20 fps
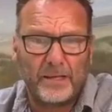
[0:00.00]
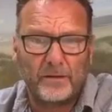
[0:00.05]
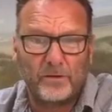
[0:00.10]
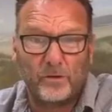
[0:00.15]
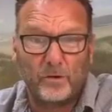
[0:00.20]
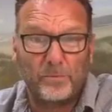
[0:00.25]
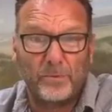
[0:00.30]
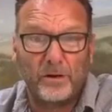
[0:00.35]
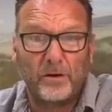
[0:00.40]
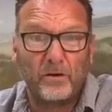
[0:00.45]

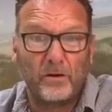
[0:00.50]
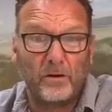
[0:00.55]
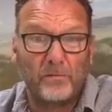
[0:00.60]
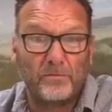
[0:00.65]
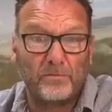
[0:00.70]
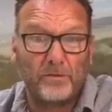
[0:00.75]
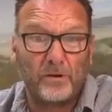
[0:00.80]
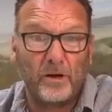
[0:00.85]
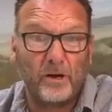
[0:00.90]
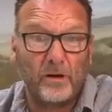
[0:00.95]
You're better
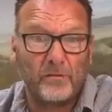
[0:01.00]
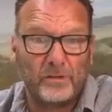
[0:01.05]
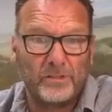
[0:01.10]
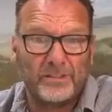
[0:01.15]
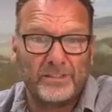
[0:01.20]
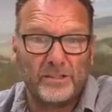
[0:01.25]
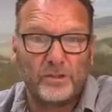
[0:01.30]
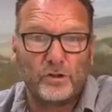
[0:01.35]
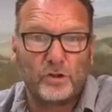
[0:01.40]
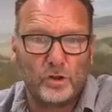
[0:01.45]
off
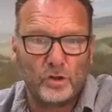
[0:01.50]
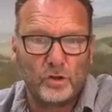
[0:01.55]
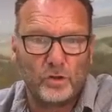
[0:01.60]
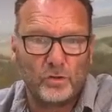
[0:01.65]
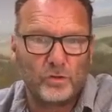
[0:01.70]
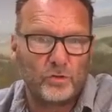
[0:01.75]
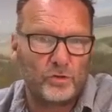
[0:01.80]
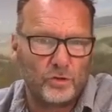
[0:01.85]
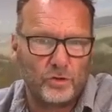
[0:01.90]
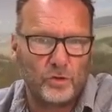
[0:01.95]
obviously
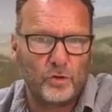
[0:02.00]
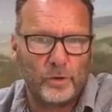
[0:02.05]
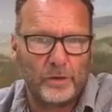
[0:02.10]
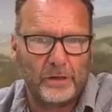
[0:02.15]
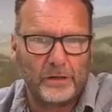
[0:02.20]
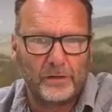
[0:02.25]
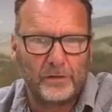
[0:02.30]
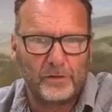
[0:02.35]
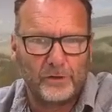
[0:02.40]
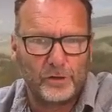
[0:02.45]

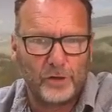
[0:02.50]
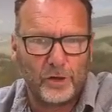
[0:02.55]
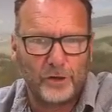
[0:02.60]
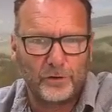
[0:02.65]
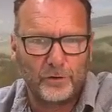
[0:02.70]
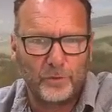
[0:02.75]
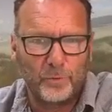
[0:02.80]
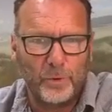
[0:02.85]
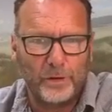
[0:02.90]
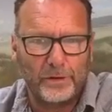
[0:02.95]
shooting the shot
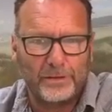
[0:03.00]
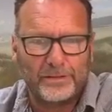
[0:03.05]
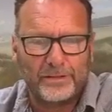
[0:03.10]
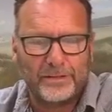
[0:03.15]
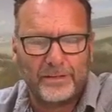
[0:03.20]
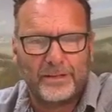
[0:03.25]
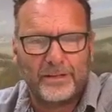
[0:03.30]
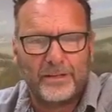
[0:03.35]
you want.